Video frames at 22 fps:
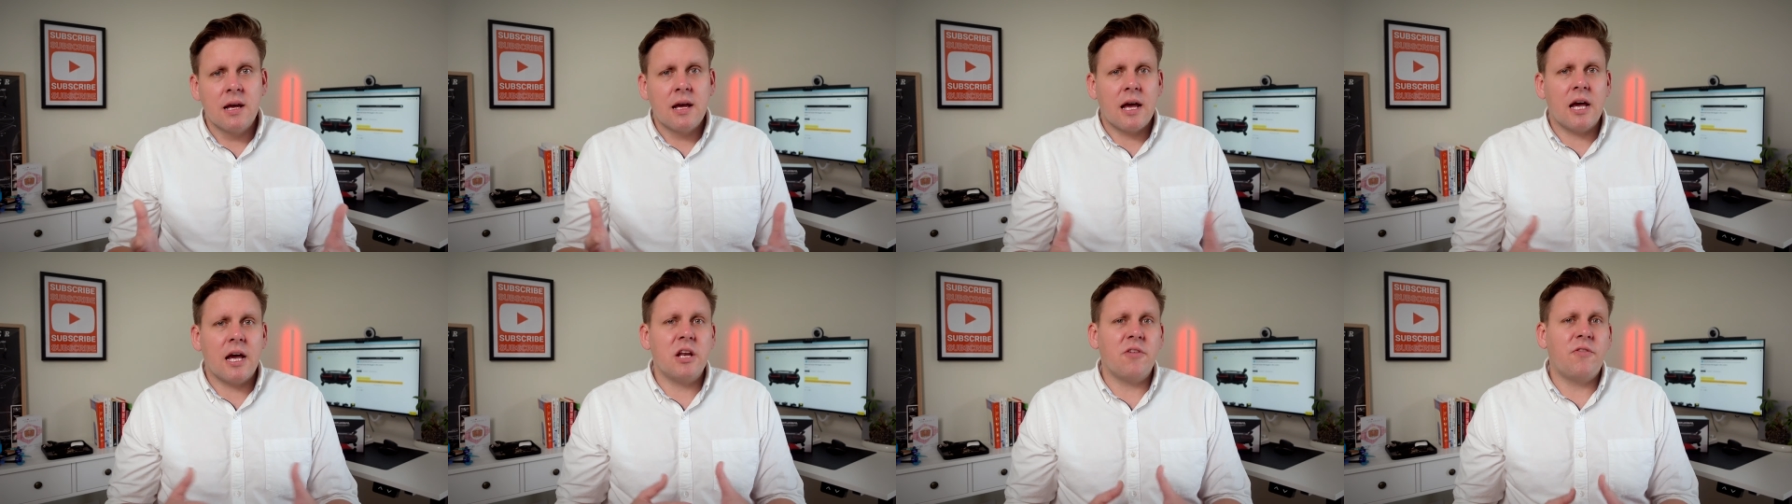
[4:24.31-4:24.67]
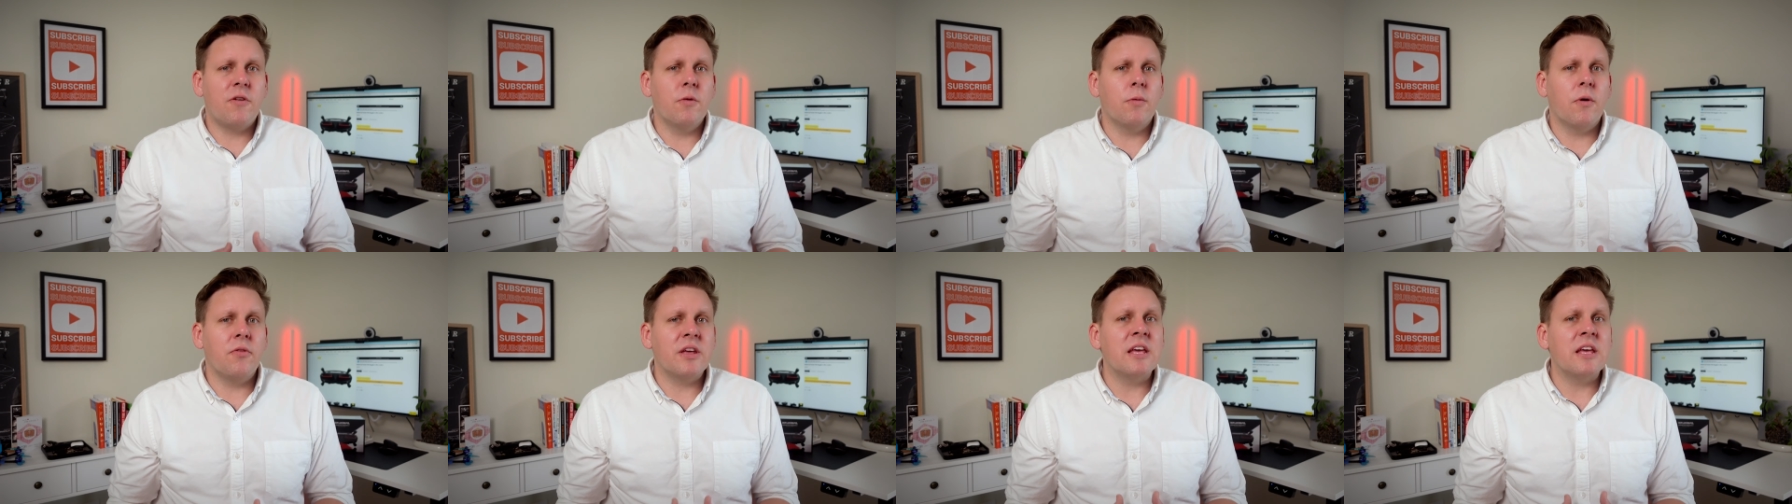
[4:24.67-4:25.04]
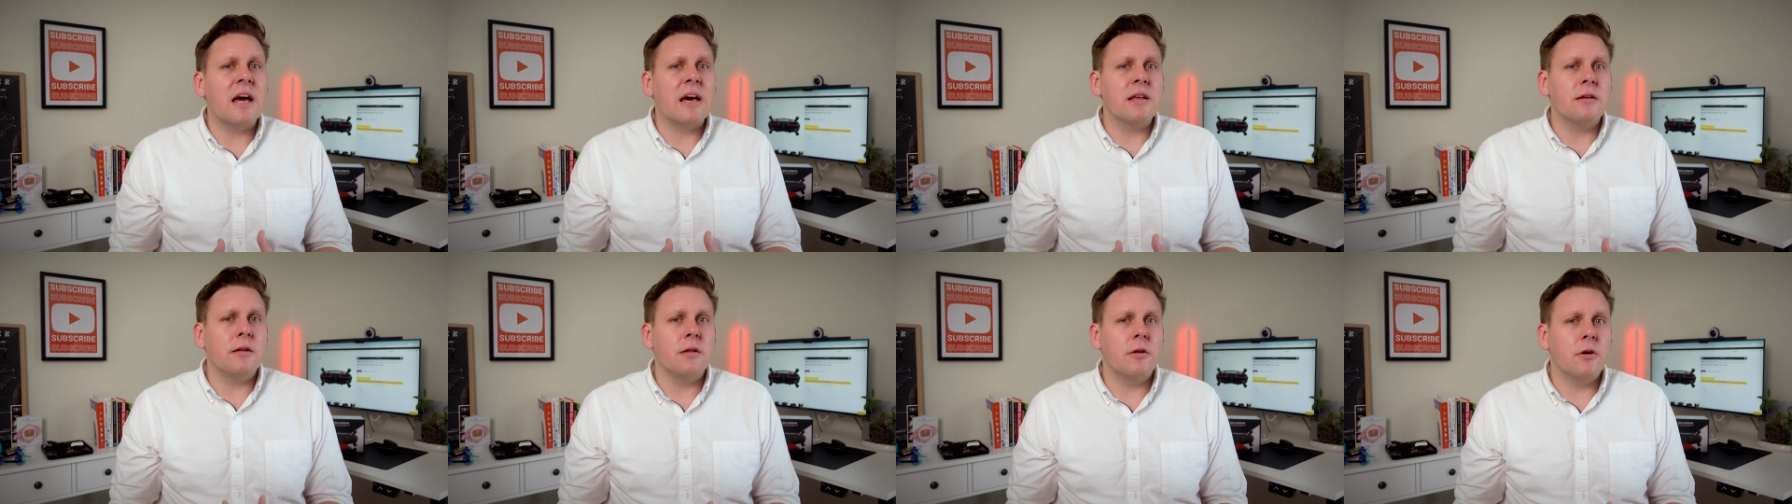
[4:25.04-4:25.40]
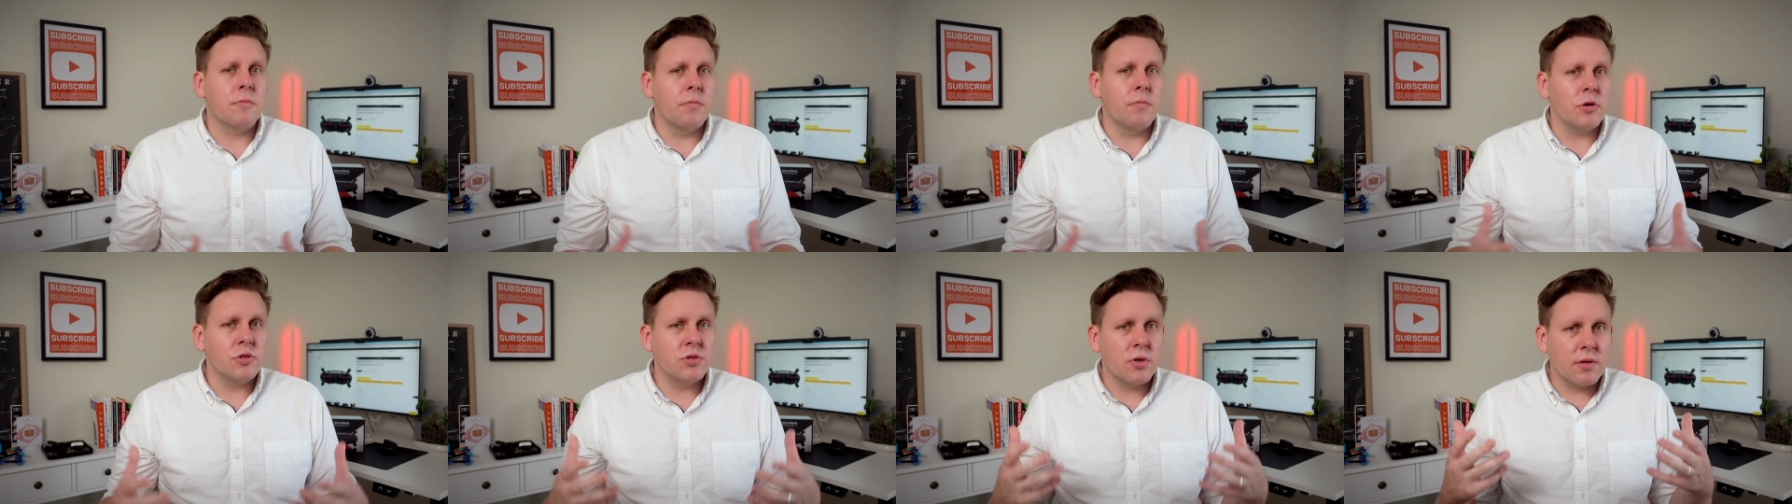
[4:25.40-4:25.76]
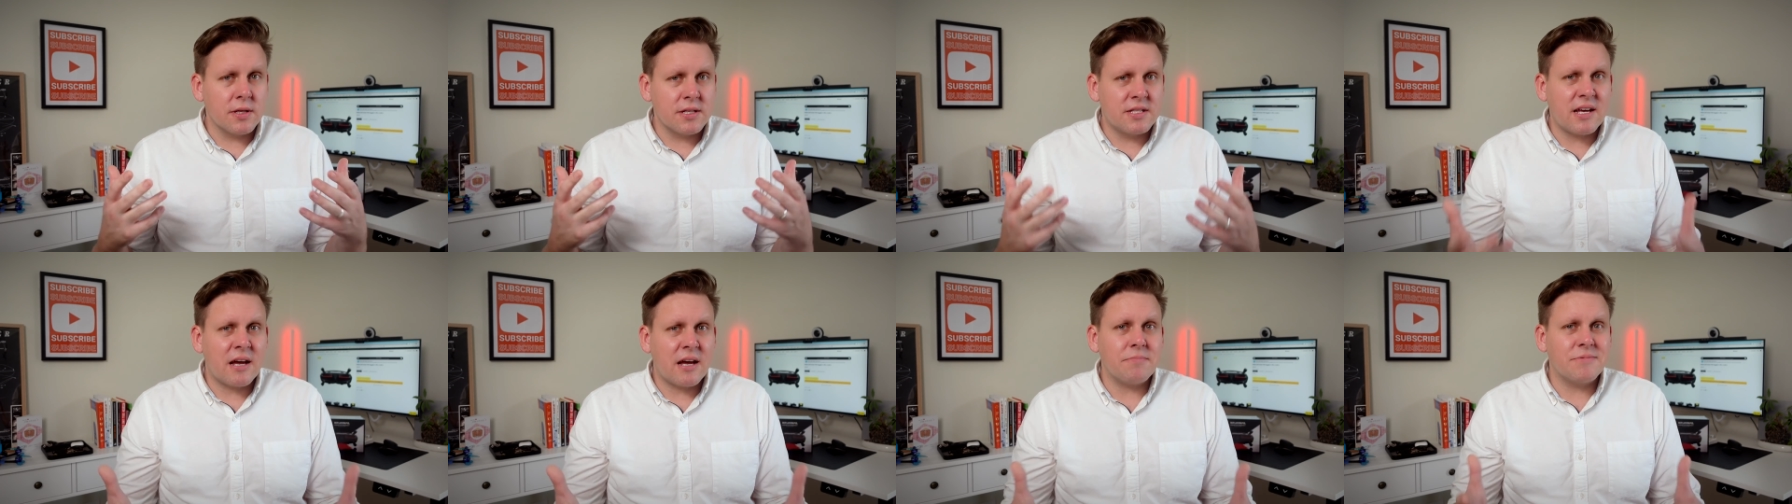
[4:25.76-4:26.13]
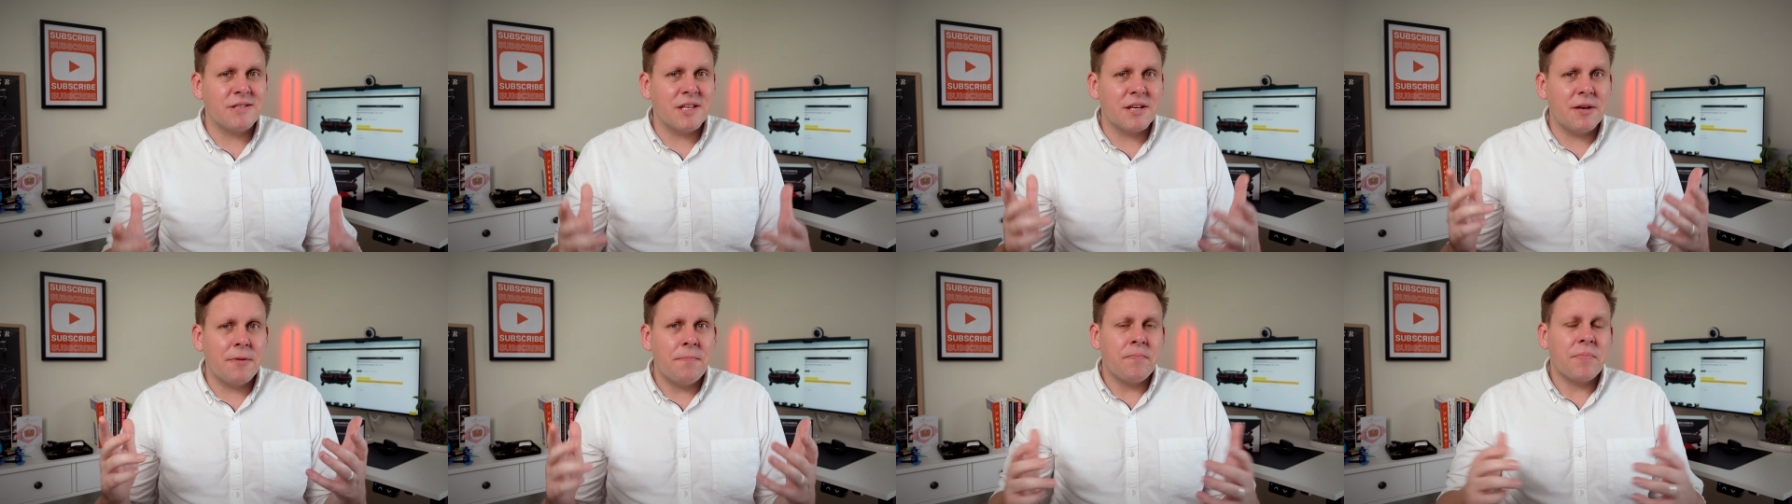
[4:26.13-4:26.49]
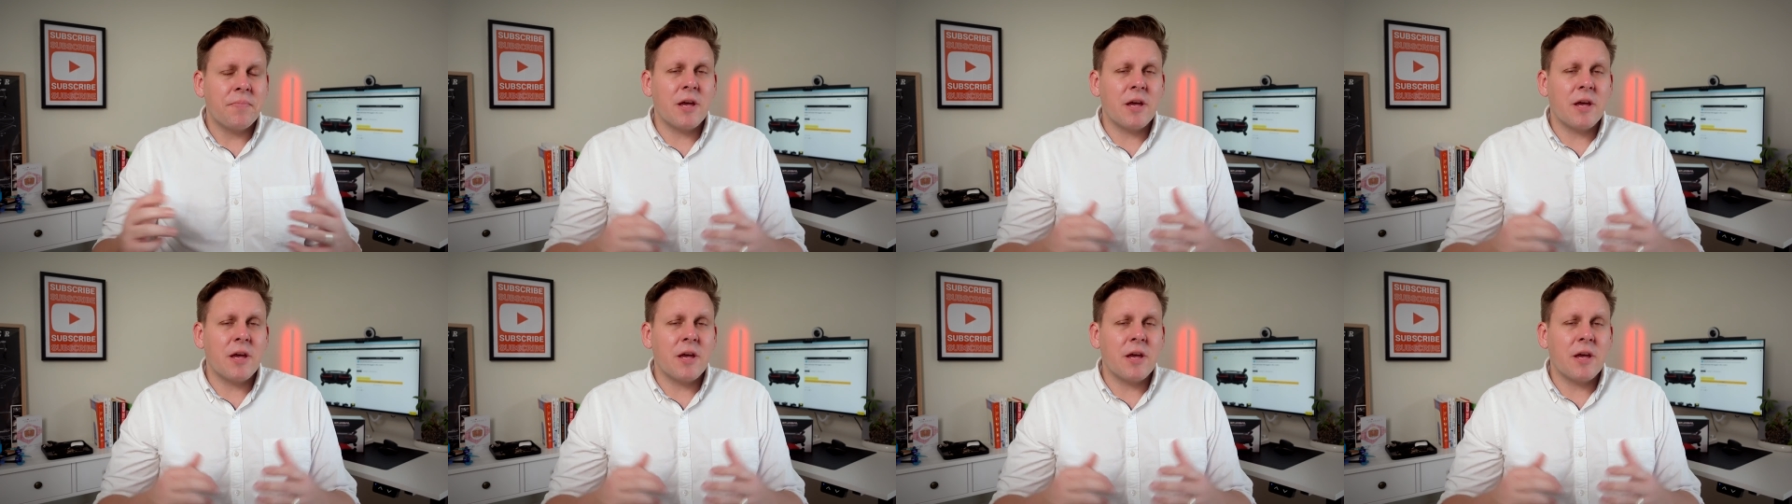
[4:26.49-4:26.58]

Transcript: and if you want the analog module adapter,